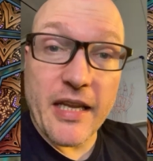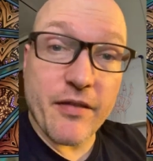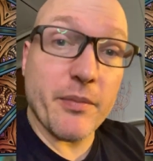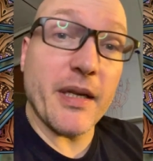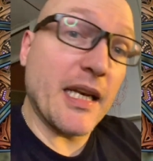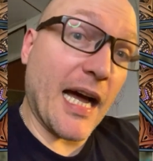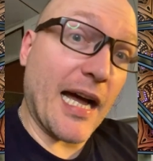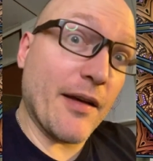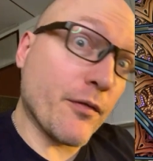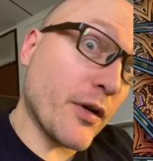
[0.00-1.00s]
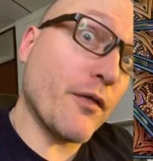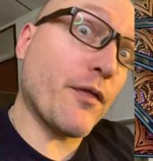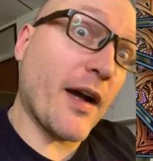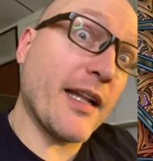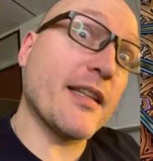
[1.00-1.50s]
even be live when you
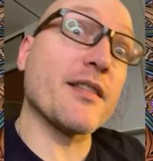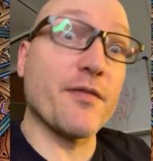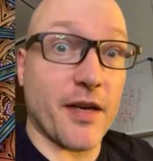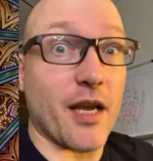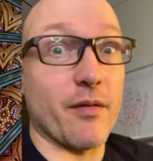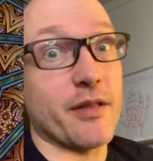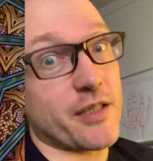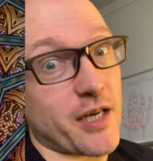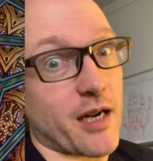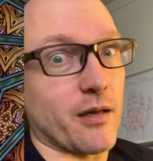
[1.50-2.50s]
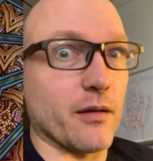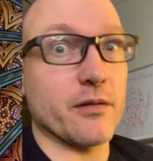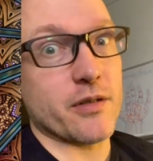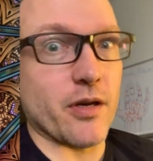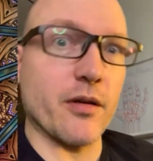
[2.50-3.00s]
find this video in the channel.
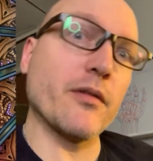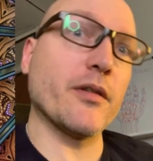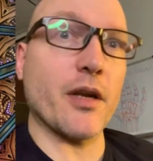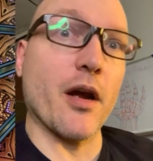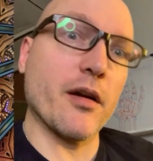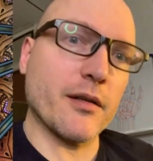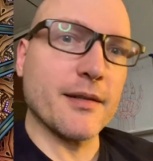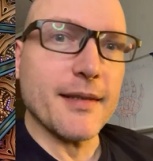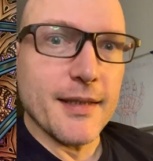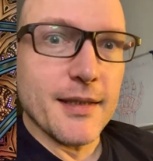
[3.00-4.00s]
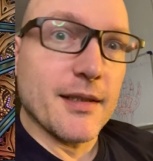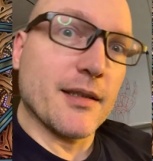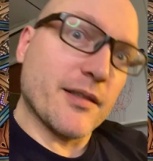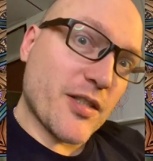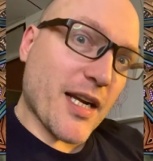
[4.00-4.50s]
So,
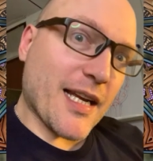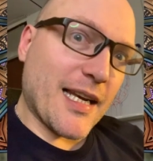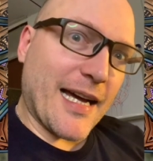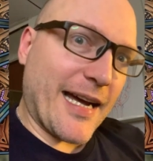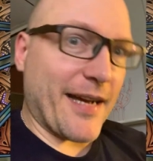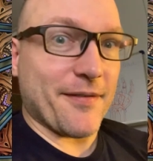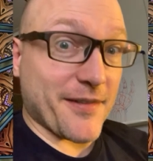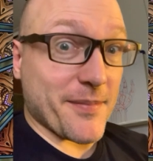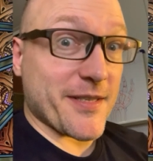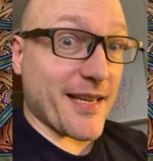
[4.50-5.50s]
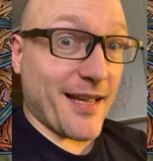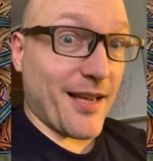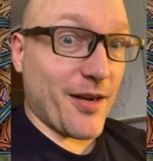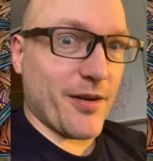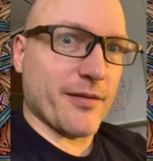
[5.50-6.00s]
check a live, come say
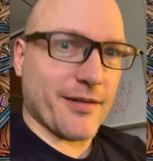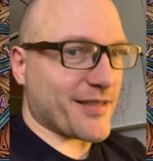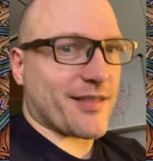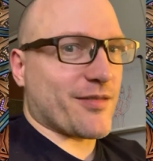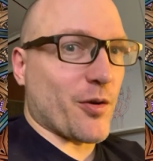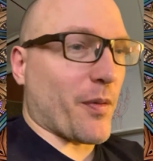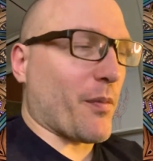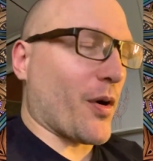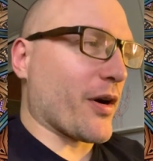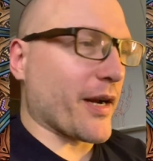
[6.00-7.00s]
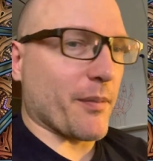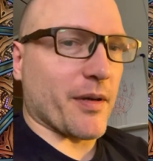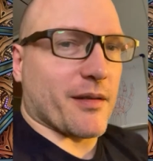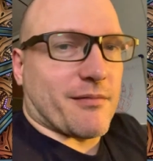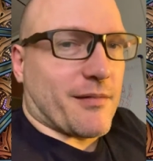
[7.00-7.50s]
hello. It's super boring,
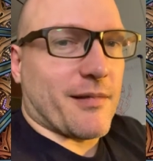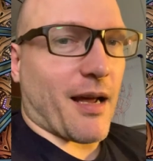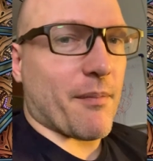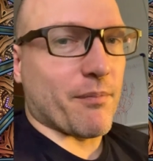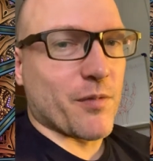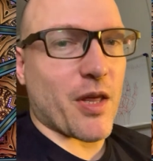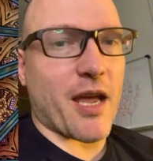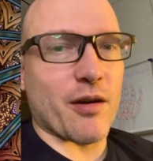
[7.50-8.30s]
but I'm there